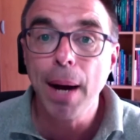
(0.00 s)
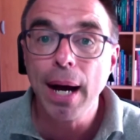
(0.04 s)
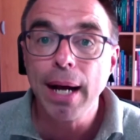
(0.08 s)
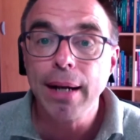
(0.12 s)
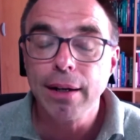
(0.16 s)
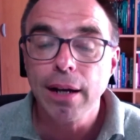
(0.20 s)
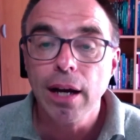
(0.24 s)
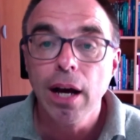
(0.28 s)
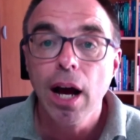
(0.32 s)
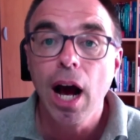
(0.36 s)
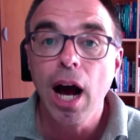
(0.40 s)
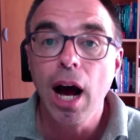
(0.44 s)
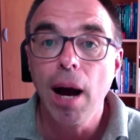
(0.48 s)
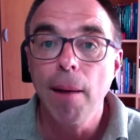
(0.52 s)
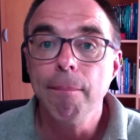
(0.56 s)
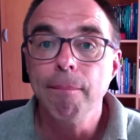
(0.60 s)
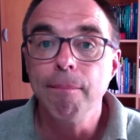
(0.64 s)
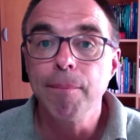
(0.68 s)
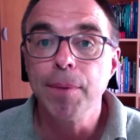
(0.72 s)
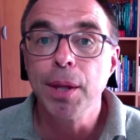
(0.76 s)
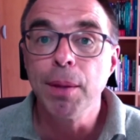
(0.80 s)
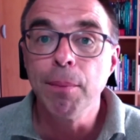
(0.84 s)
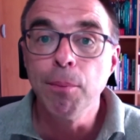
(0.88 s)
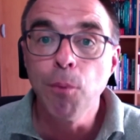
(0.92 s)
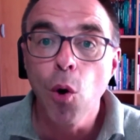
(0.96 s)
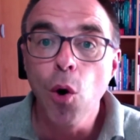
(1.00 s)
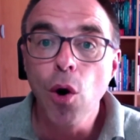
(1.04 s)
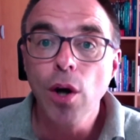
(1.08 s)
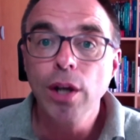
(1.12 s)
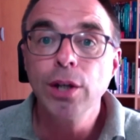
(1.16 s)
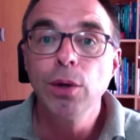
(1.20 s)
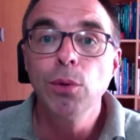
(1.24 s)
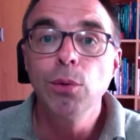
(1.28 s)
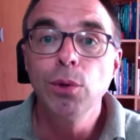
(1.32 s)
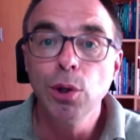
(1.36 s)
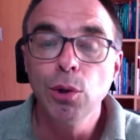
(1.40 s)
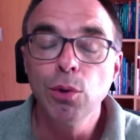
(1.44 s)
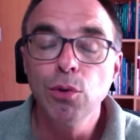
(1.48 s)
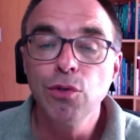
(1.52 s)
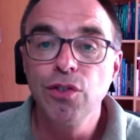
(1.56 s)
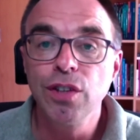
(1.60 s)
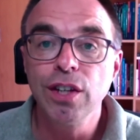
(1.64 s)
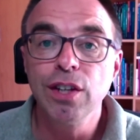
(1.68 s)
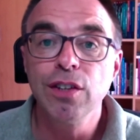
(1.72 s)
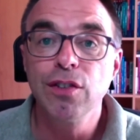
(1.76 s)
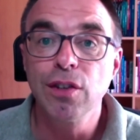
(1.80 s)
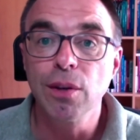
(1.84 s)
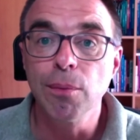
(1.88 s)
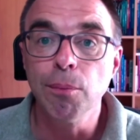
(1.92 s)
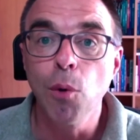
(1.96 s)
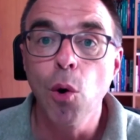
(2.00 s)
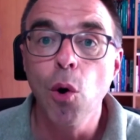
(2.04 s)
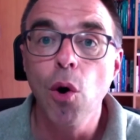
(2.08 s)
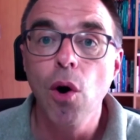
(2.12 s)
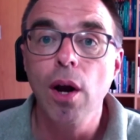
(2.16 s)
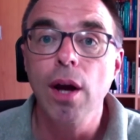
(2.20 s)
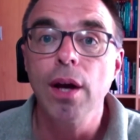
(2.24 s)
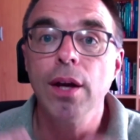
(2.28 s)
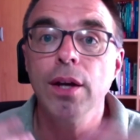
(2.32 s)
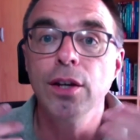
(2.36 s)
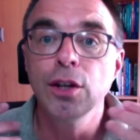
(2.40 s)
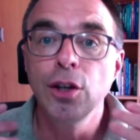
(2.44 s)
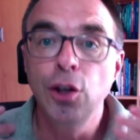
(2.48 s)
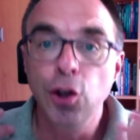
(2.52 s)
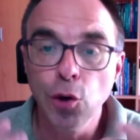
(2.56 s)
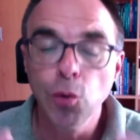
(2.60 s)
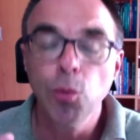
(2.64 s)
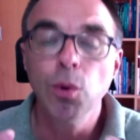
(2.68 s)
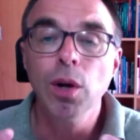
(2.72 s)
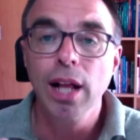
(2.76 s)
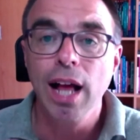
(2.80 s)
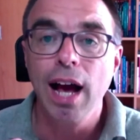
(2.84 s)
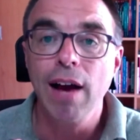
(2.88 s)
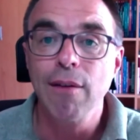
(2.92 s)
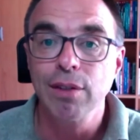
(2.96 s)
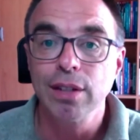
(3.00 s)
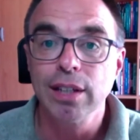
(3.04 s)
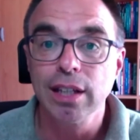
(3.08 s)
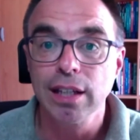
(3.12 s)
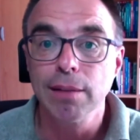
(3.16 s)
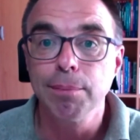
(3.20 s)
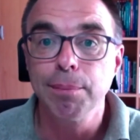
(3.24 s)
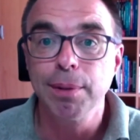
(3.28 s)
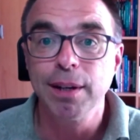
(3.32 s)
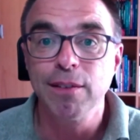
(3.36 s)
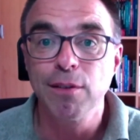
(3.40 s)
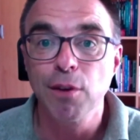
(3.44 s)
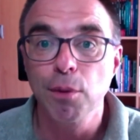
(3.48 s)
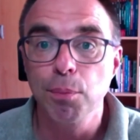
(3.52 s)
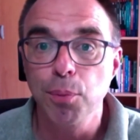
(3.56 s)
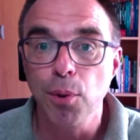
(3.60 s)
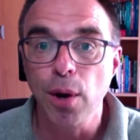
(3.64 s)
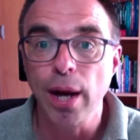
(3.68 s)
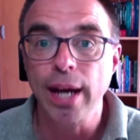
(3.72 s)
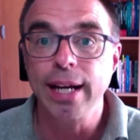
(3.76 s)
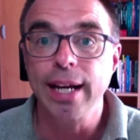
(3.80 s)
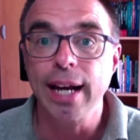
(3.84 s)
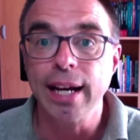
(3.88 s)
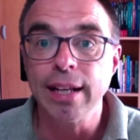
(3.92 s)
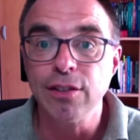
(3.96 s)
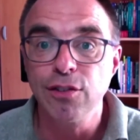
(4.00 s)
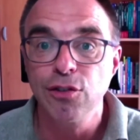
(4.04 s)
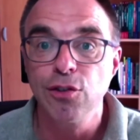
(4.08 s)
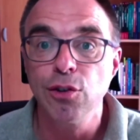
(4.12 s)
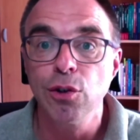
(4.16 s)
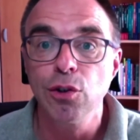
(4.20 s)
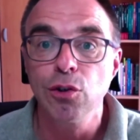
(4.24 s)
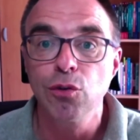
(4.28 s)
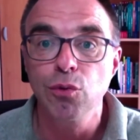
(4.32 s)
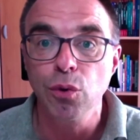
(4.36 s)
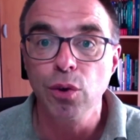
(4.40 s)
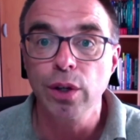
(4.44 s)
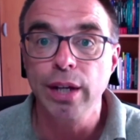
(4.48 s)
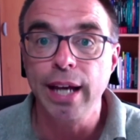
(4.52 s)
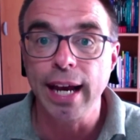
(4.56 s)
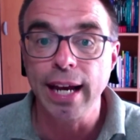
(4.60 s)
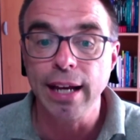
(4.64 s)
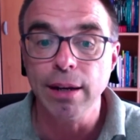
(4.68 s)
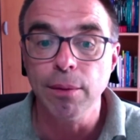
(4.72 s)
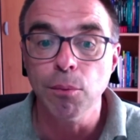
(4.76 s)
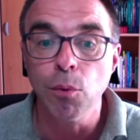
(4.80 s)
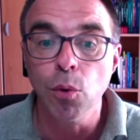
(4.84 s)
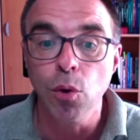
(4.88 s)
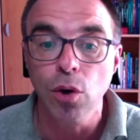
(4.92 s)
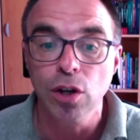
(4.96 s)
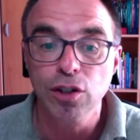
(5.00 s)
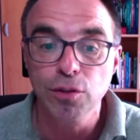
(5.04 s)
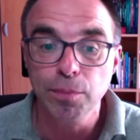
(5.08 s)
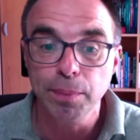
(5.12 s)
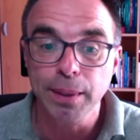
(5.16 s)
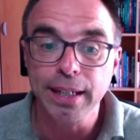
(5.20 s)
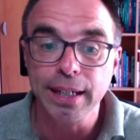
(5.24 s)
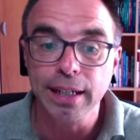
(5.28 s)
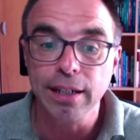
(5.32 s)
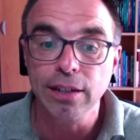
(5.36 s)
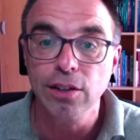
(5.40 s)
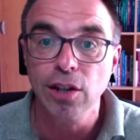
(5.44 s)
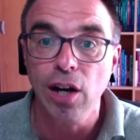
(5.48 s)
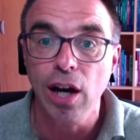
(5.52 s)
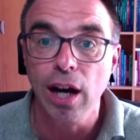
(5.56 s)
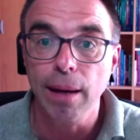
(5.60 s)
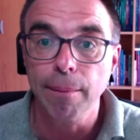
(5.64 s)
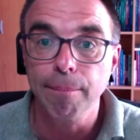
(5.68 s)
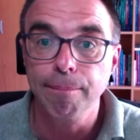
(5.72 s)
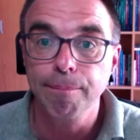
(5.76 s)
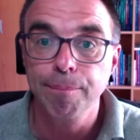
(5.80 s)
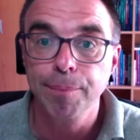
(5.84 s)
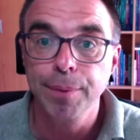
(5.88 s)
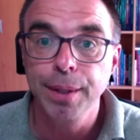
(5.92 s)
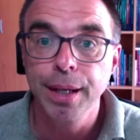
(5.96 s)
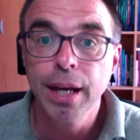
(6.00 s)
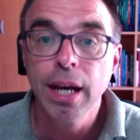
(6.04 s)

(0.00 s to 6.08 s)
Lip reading: but the more you use these, the more you will have a little bit of a break and students will gain more speaking time.